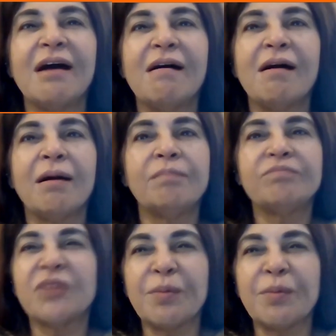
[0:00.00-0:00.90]

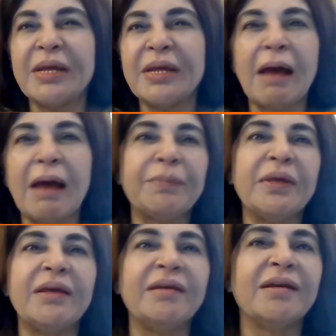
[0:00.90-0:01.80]
Be
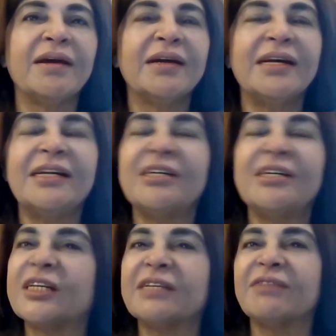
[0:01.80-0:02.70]
Happy
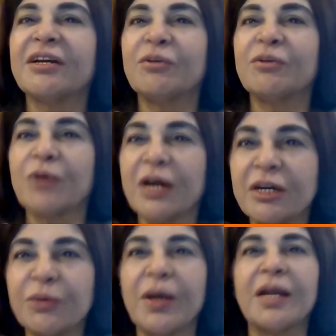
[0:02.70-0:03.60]
initiative at
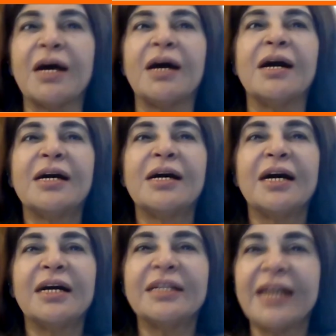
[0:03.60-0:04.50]
Lokhandwala,
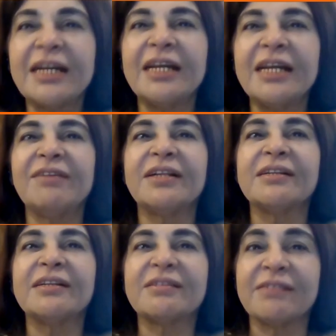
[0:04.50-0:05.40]
Andheri, where
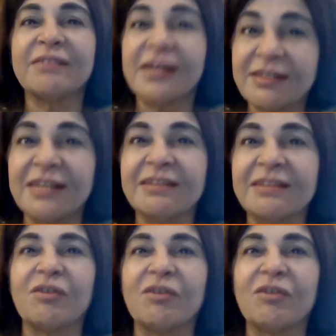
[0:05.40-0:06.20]
the residents